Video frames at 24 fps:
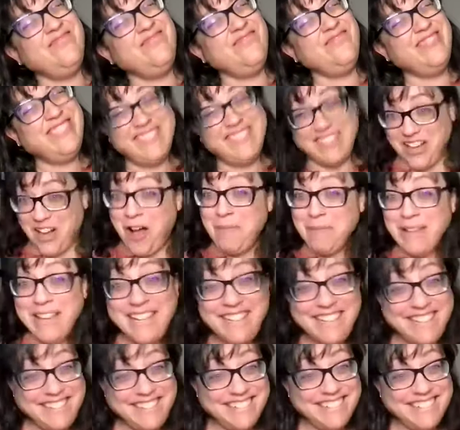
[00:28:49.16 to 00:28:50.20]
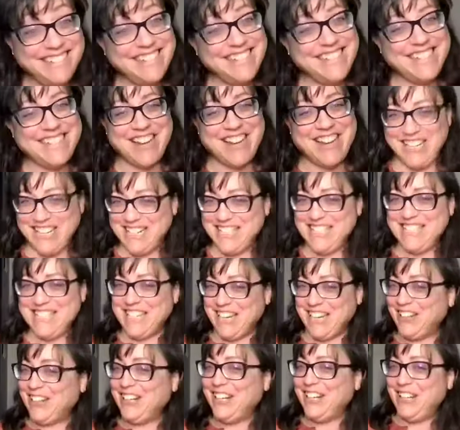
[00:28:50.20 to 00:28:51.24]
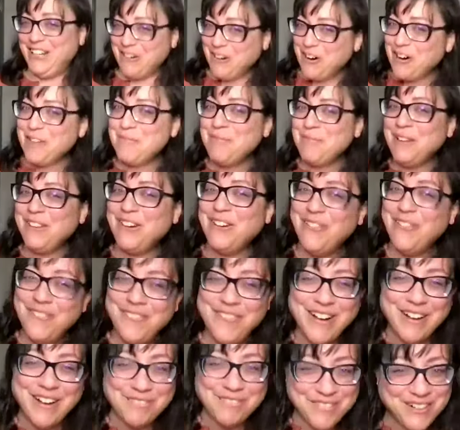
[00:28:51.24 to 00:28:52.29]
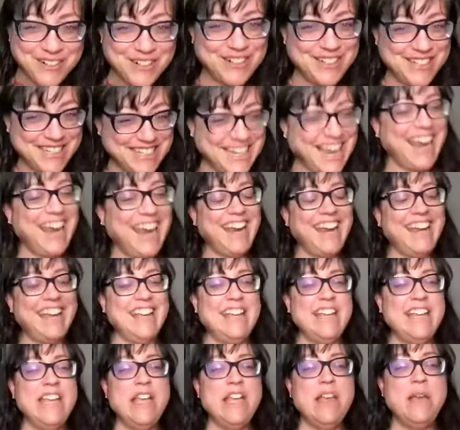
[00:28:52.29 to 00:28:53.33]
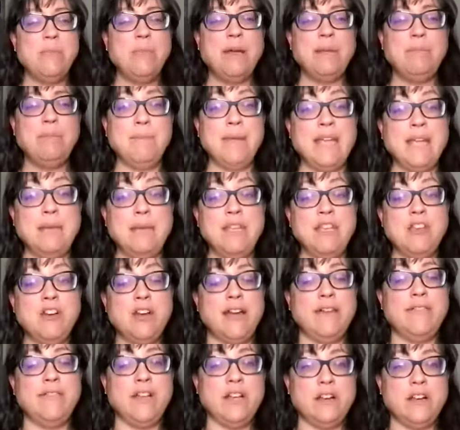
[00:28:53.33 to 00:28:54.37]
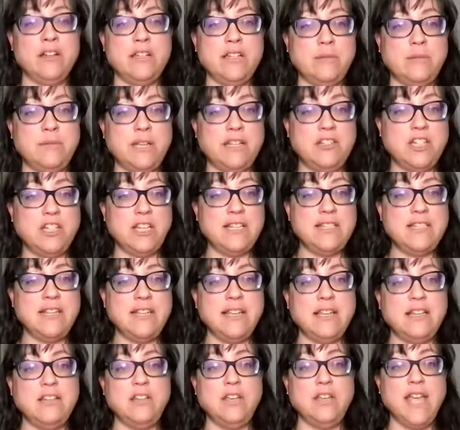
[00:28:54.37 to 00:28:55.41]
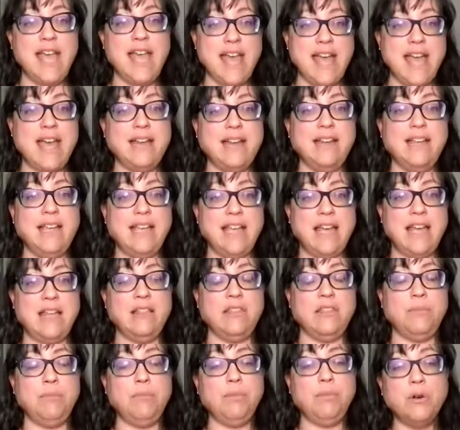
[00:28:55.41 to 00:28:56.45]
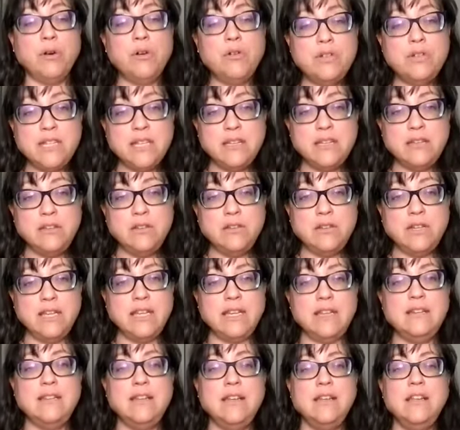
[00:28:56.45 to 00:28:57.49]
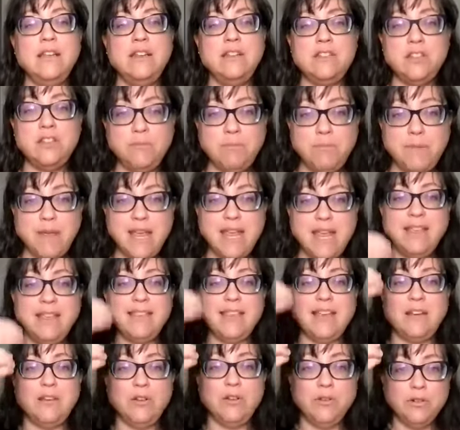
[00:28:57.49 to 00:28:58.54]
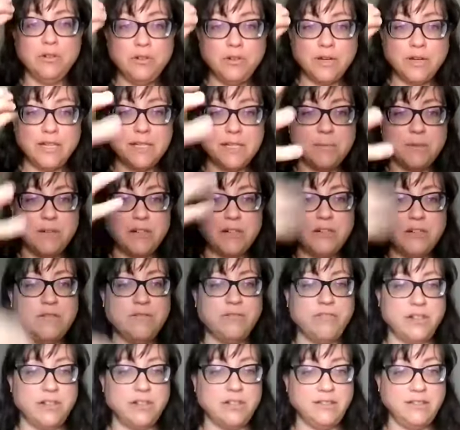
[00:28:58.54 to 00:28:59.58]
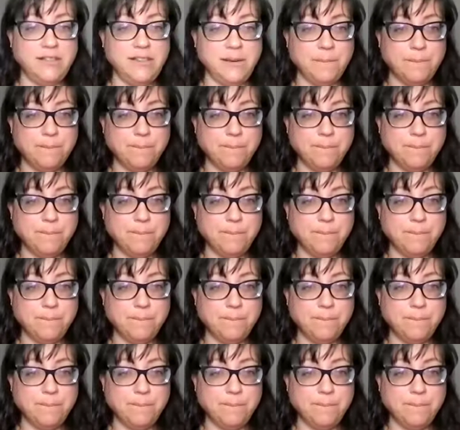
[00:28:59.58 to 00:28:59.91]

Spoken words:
It's common. It's not necessarily normal, though, I'm going to say. But maybe you're having a hard time digesting and you can't get the protein you need to make that neurotransmitter to fall asleep.